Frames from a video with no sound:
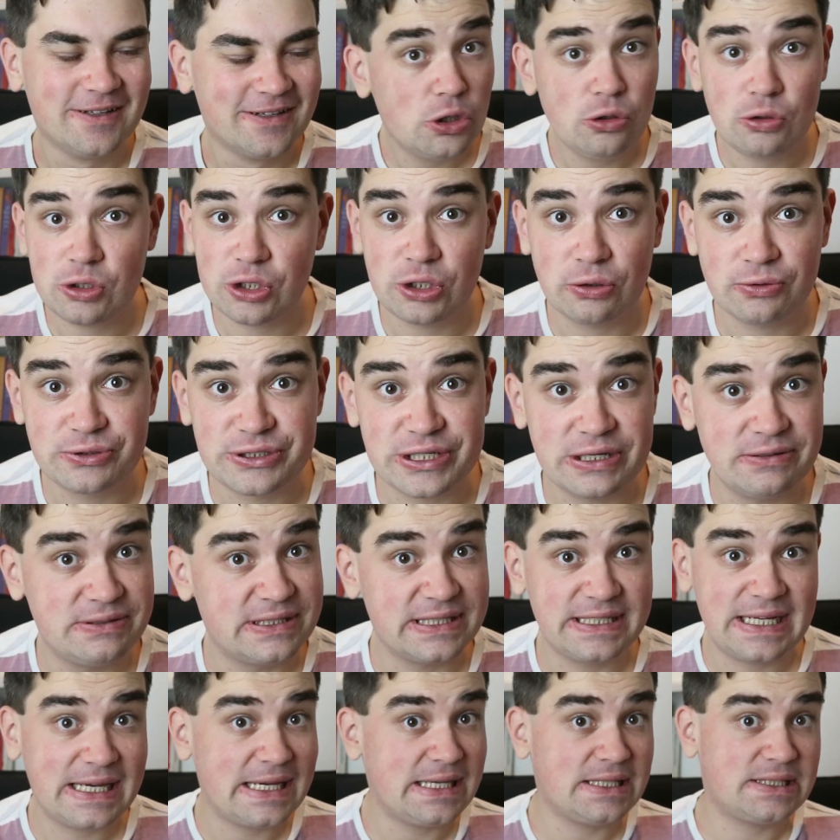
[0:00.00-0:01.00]
You can also
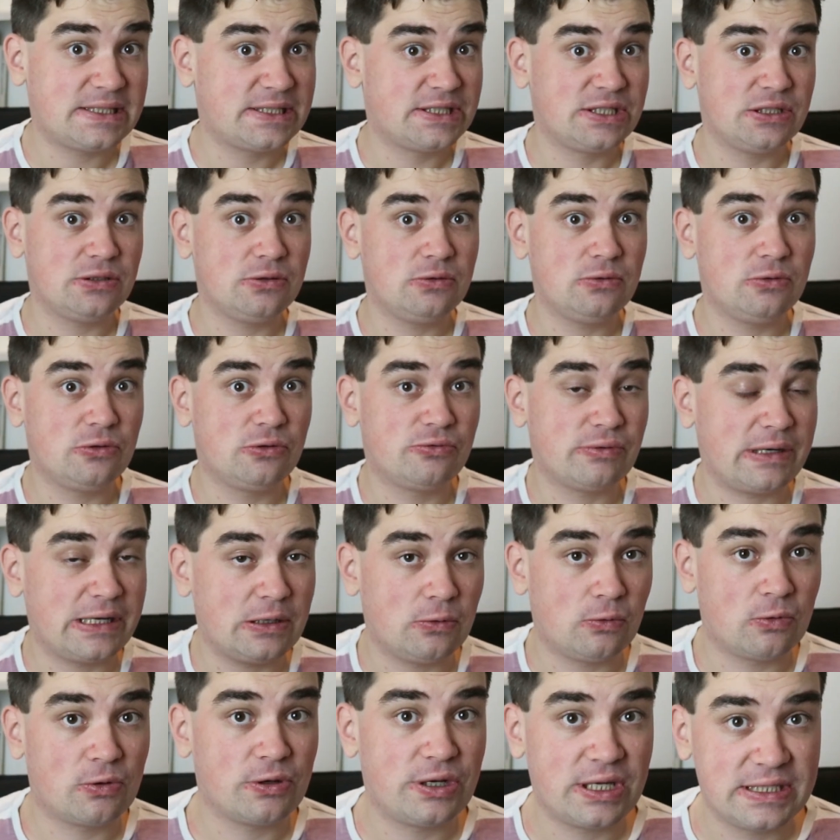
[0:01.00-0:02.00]
donate to
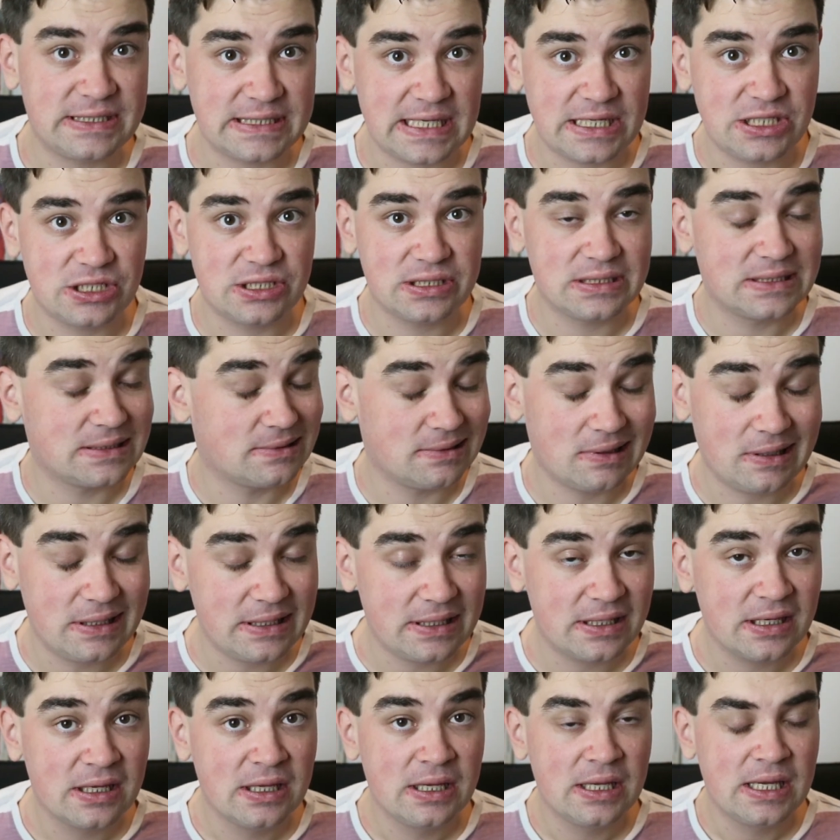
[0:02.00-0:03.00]
great organisations
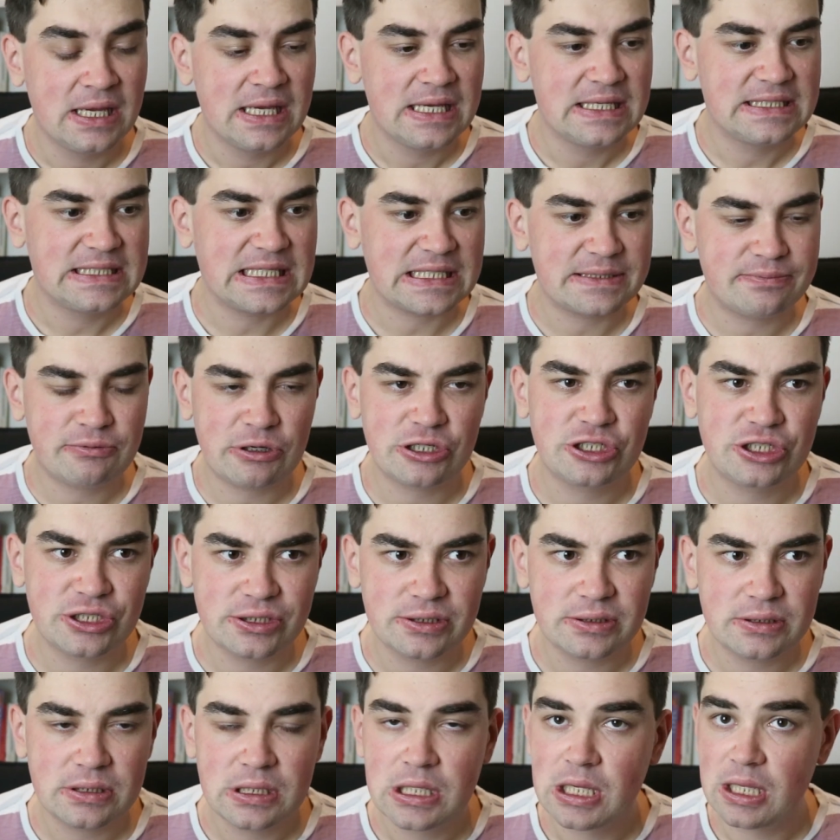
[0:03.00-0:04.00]
like
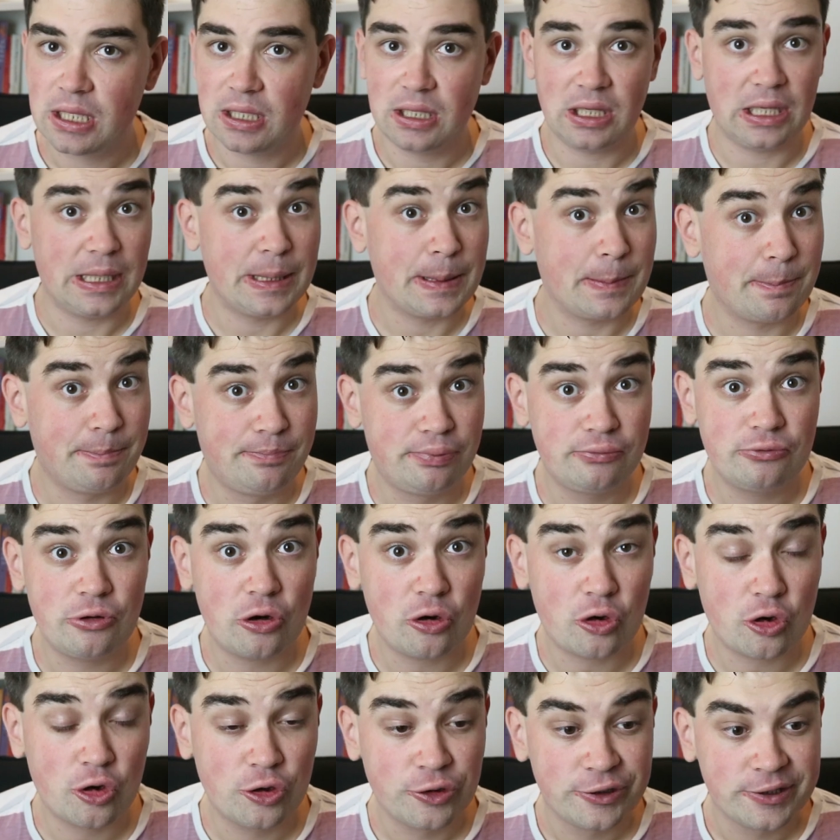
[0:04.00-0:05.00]
Sixpression, like
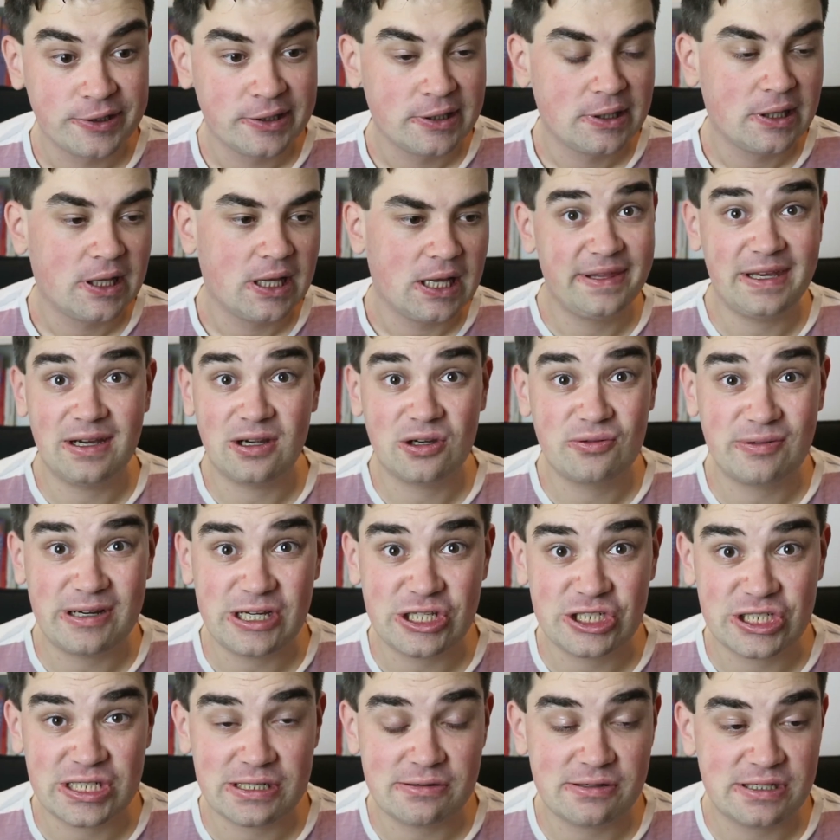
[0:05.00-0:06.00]
Brook. They are
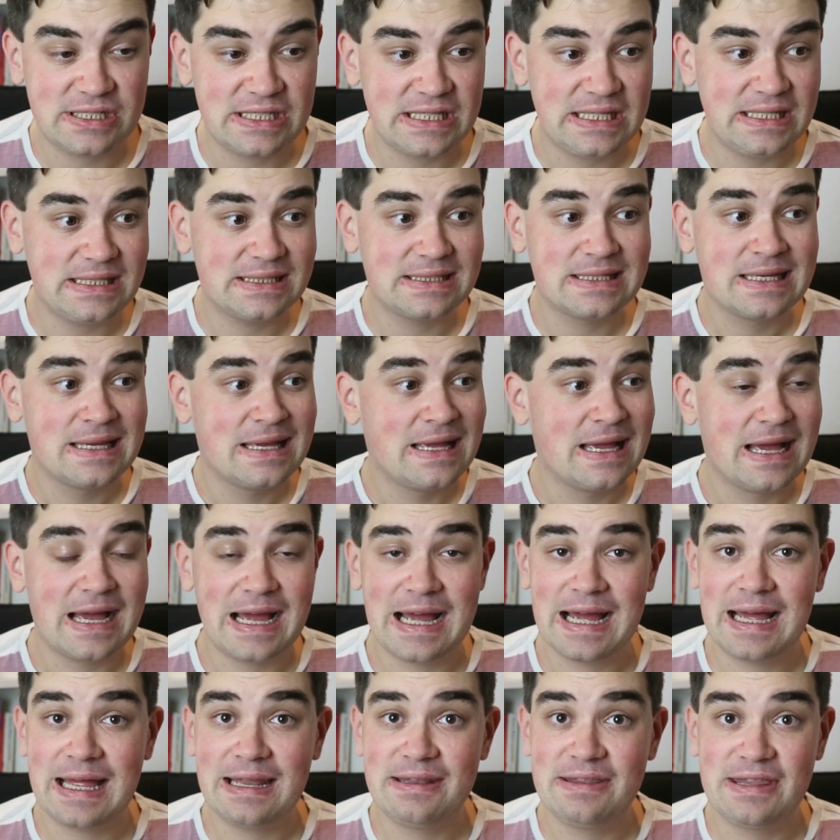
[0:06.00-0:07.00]
great charities
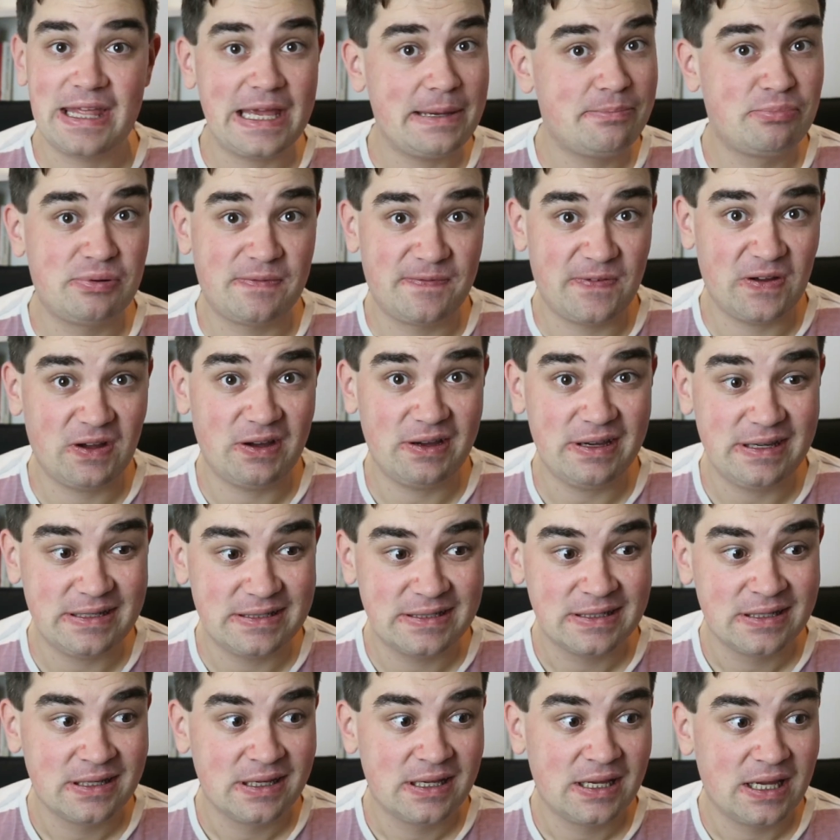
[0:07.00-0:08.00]
and they
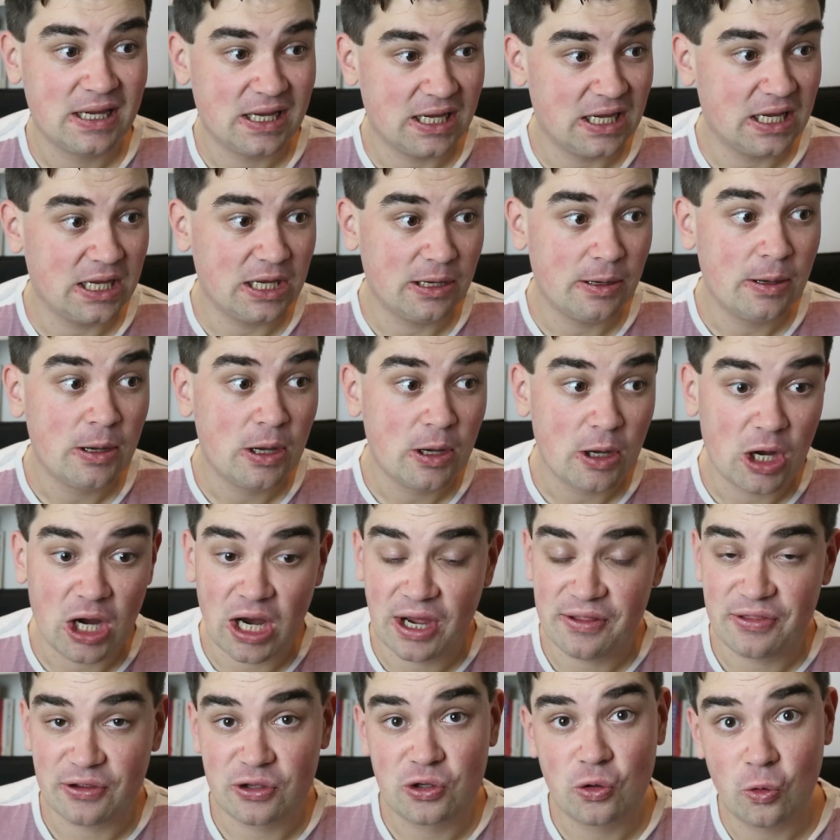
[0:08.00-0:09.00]
provide
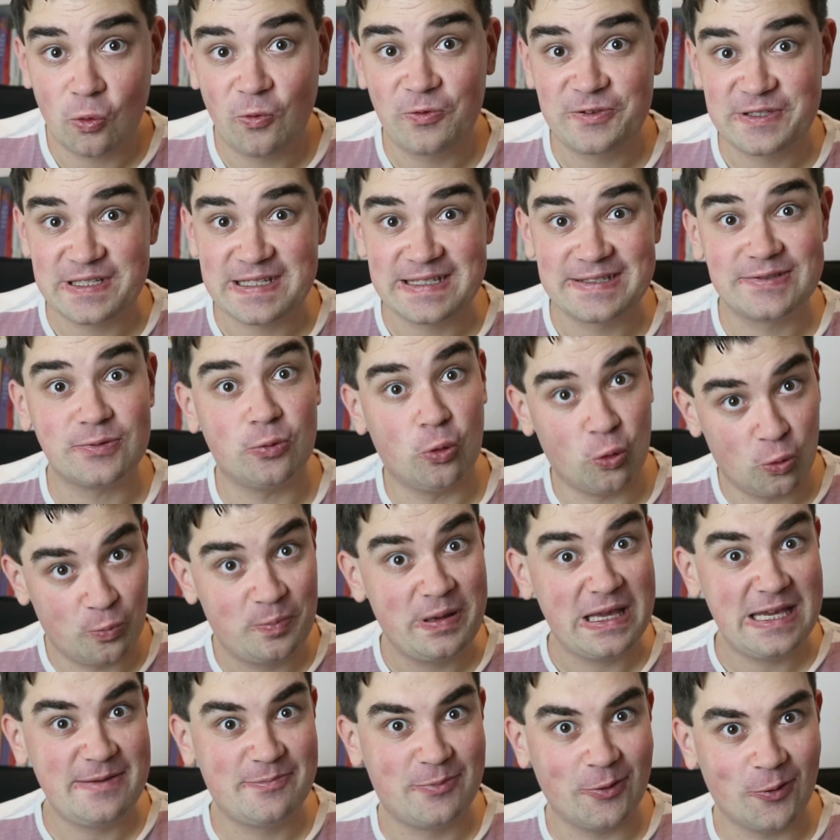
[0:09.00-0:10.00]
either courses or
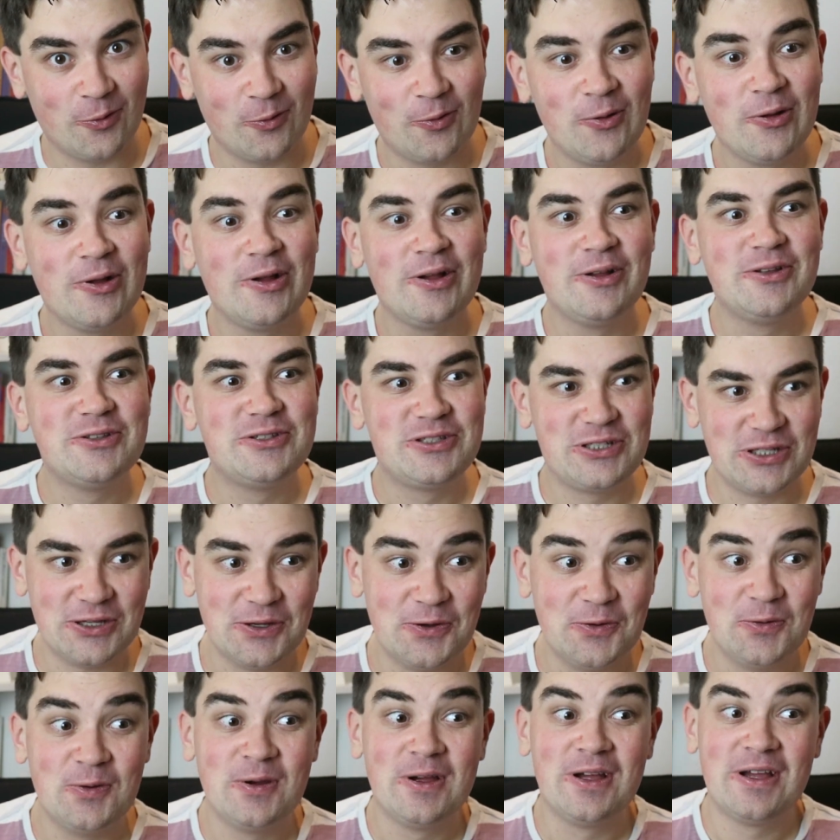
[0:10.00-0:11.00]
people
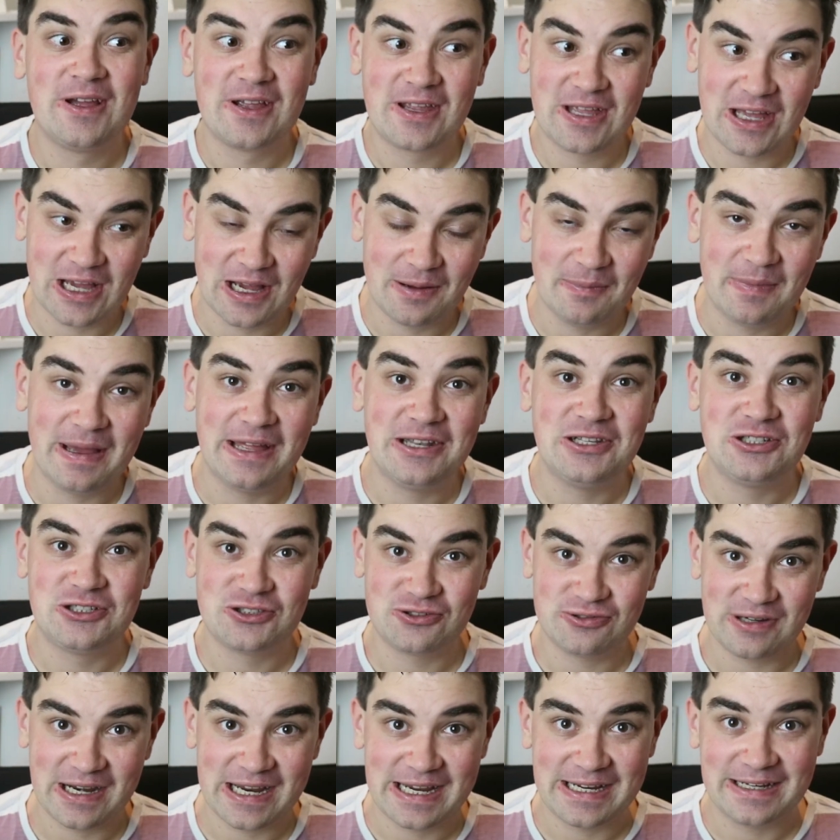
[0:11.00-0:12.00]
to come and
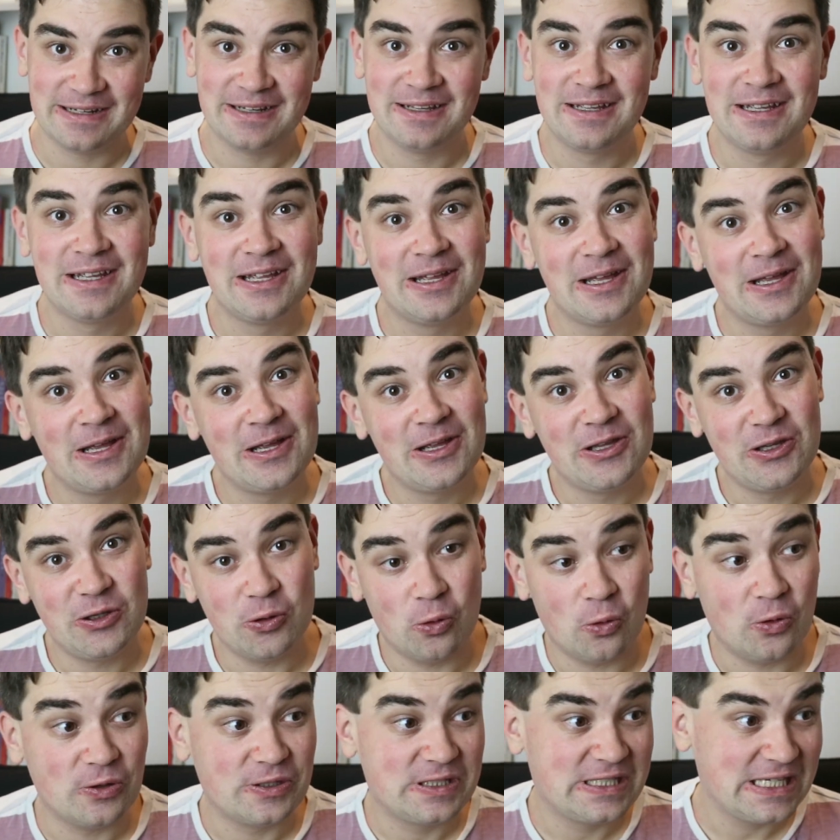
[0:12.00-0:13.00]
train
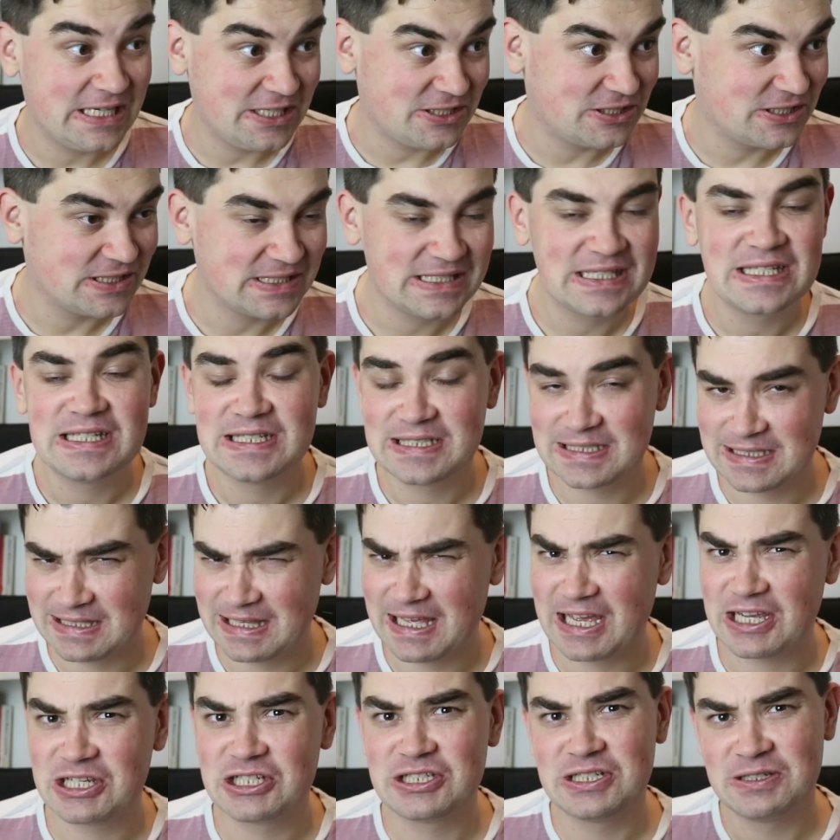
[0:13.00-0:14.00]
your teachers
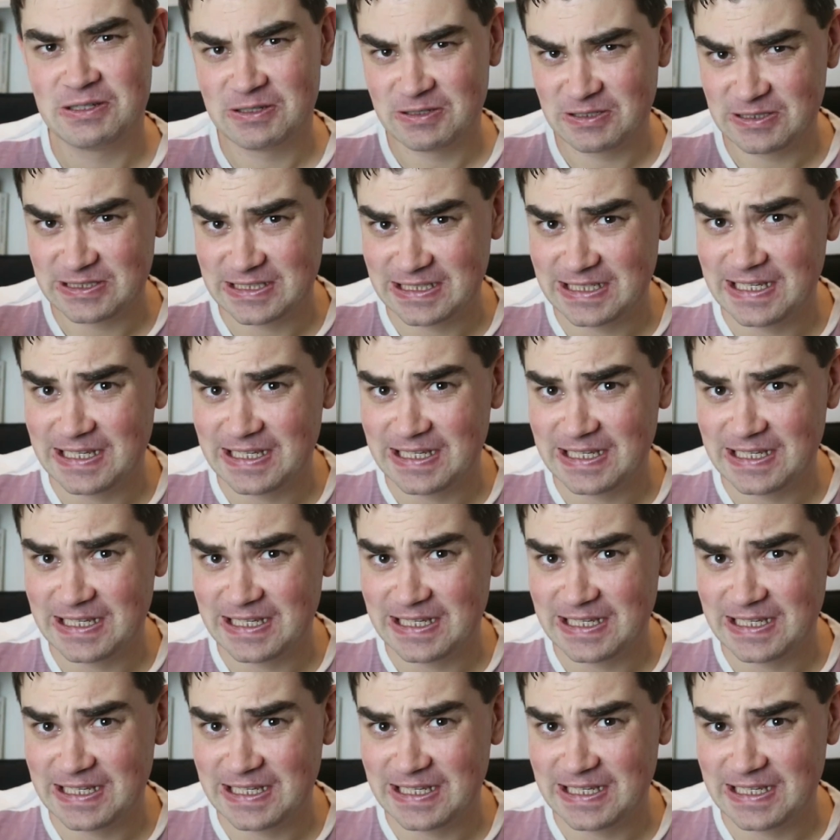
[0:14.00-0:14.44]
/